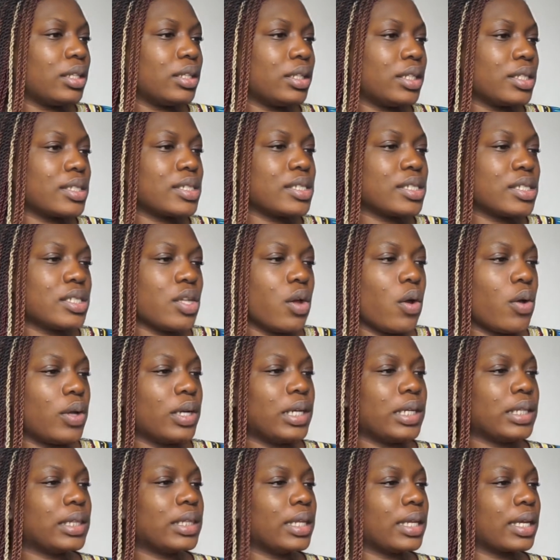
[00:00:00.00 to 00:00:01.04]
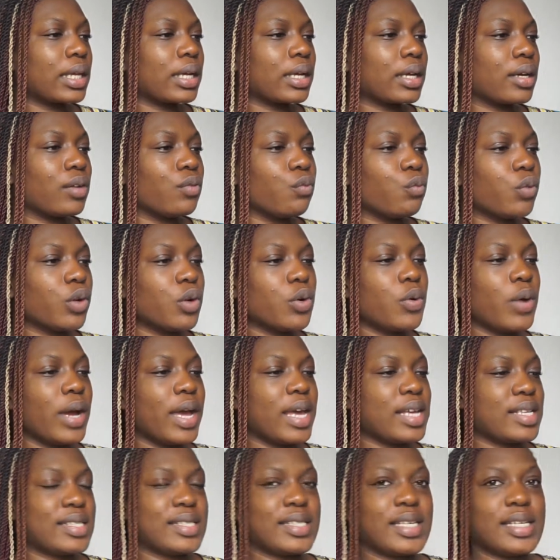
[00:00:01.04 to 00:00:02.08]
this is the only thing, real
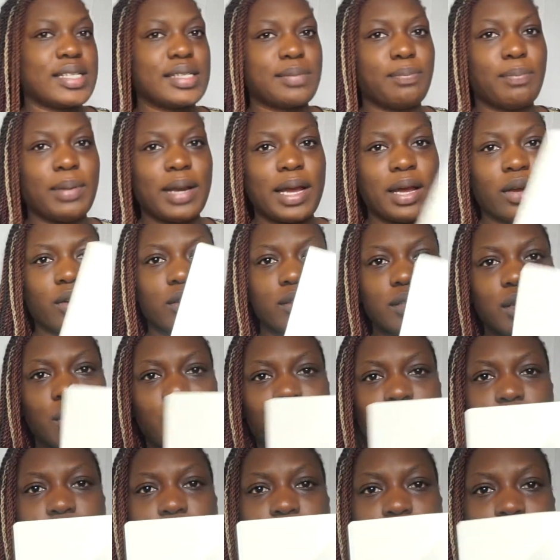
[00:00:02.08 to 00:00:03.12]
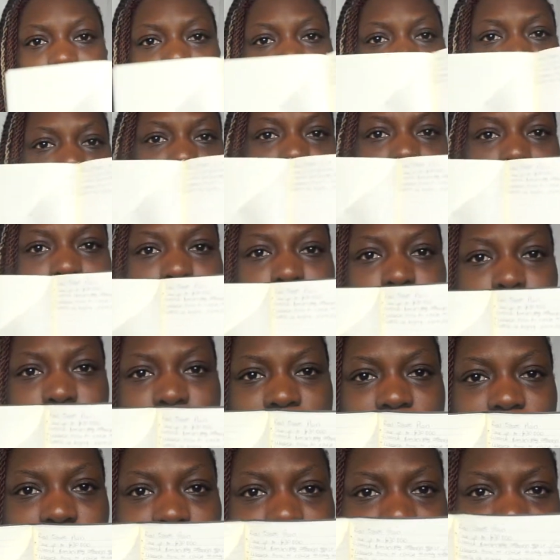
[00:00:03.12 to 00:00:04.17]
estate plan, because I want to go into
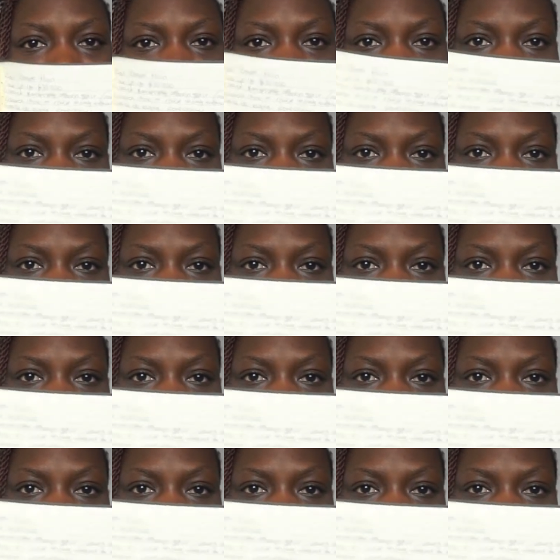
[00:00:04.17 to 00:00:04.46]
buying